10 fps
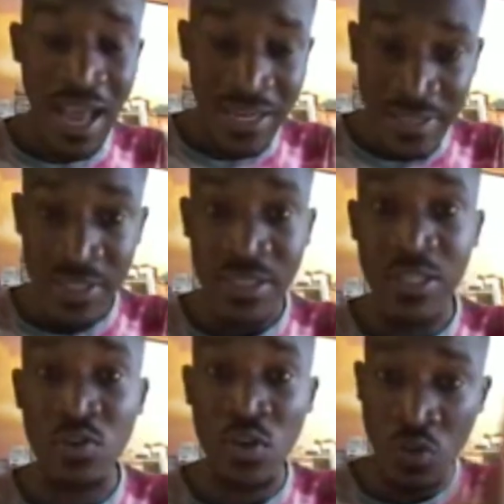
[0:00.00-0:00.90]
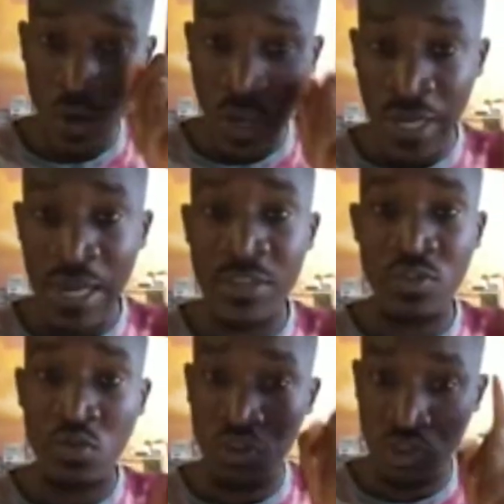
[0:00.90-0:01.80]
The artists did not
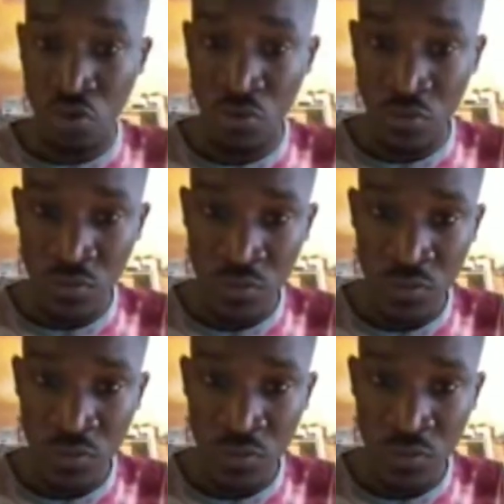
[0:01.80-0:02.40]
organize no show.